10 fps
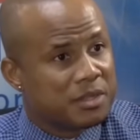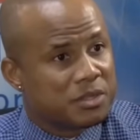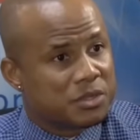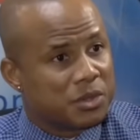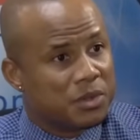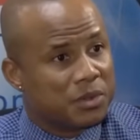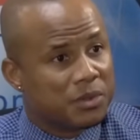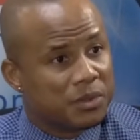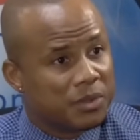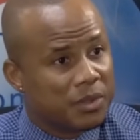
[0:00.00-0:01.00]
So,
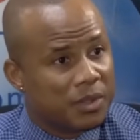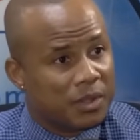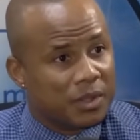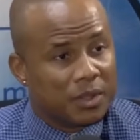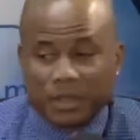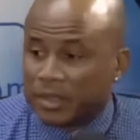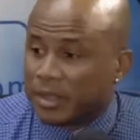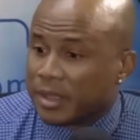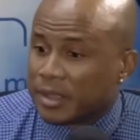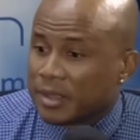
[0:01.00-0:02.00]

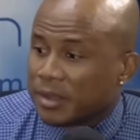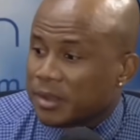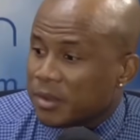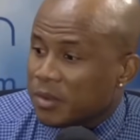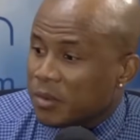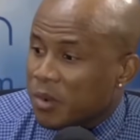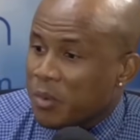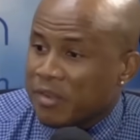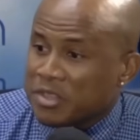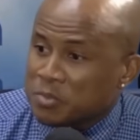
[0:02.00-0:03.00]
yeah. What we
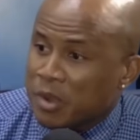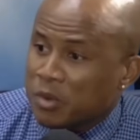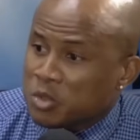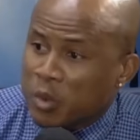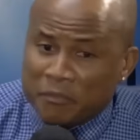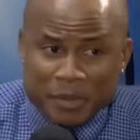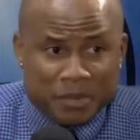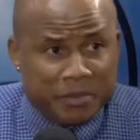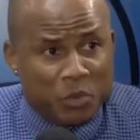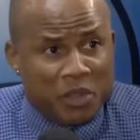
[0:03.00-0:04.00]
have this morning? So what
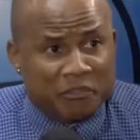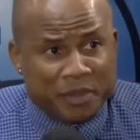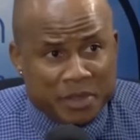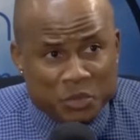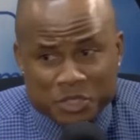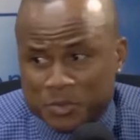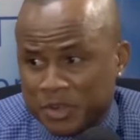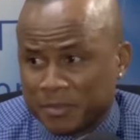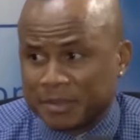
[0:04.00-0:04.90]
we have on the menu this morning, ma'am?